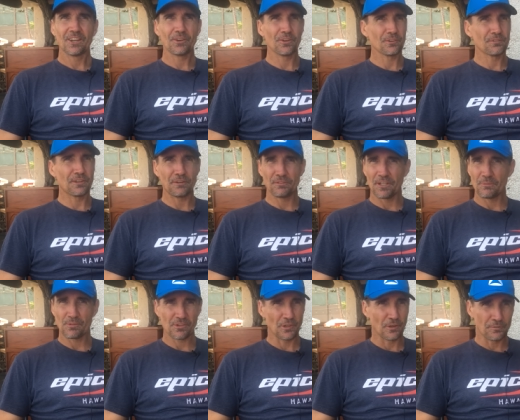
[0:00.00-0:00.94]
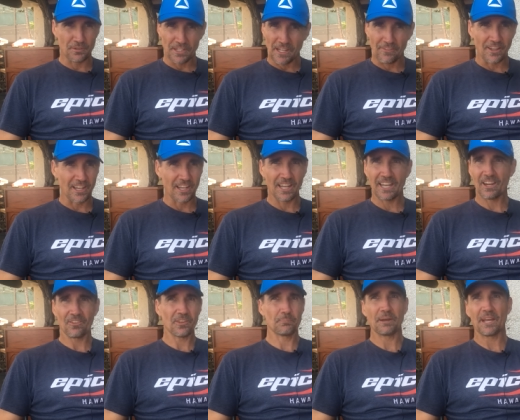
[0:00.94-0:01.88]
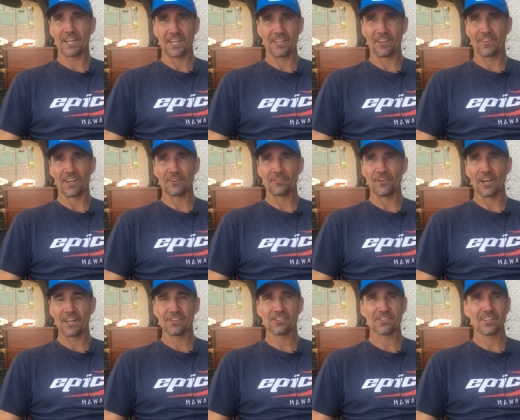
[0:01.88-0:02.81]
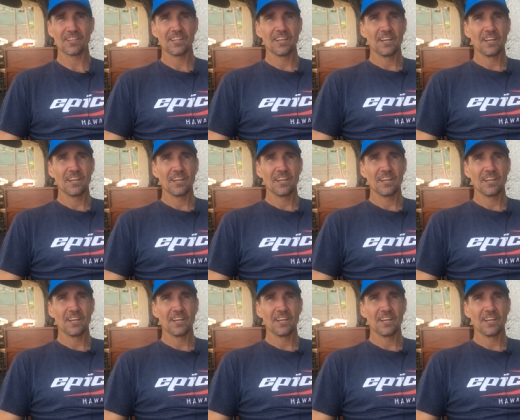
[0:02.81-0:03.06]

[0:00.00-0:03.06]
could have given himself another leg at the back end of that race.